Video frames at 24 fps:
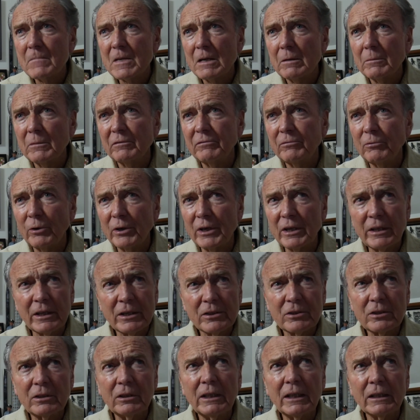before anything's
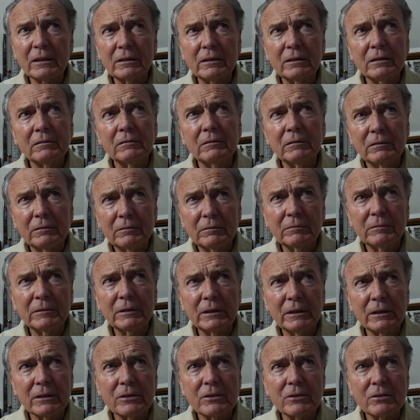collected,
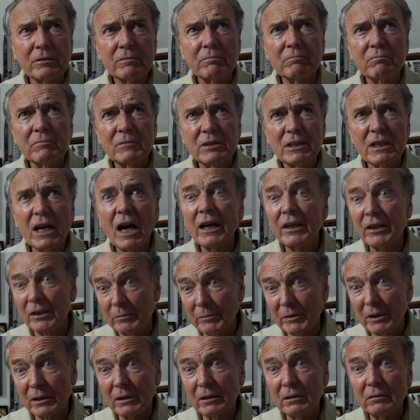it's
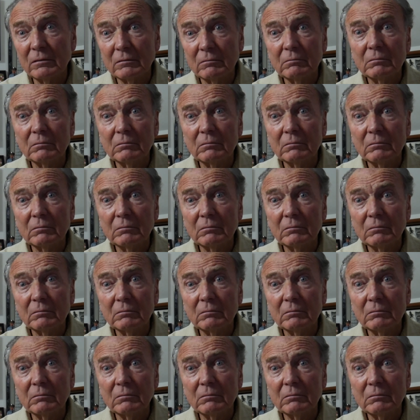documented